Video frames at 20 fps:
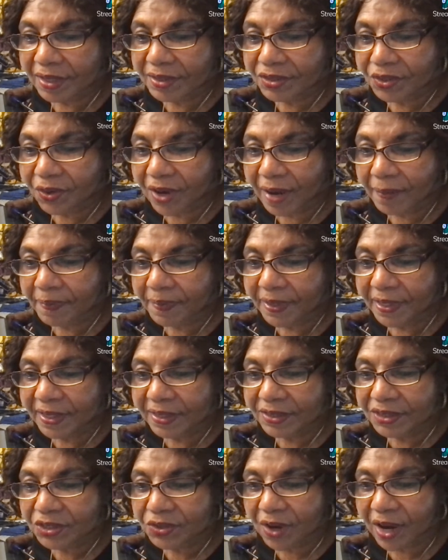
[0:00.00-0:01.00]

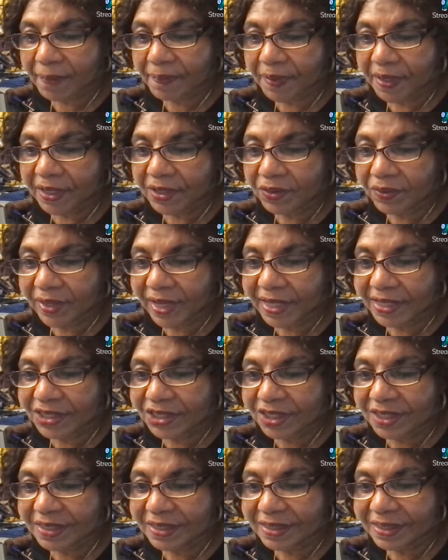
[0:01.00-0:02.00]
Scrappy
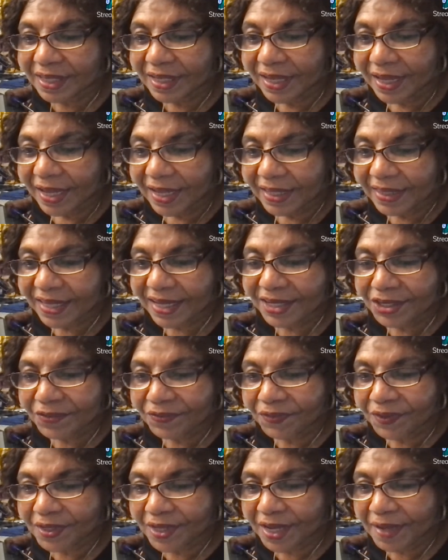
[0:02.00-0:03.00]
Creations. Thank you
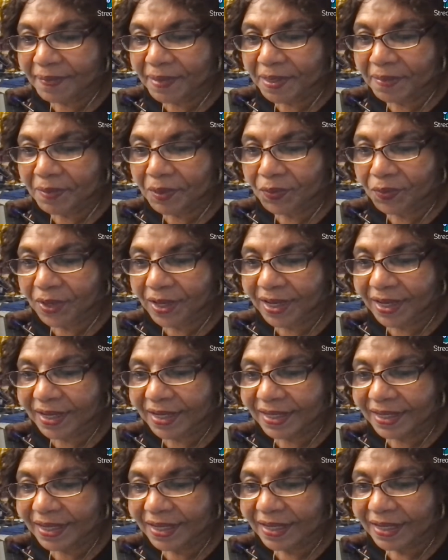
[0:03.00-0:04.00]
for coming,
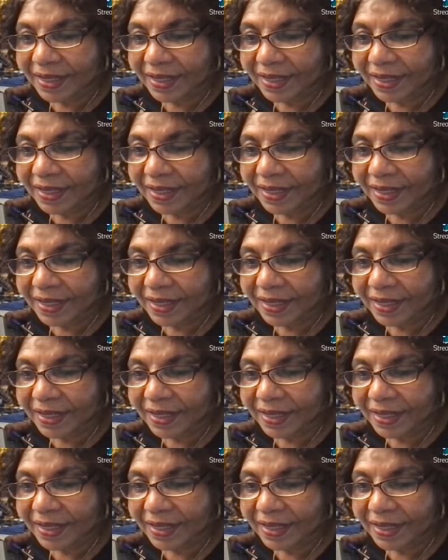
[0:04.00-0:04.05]
Marie.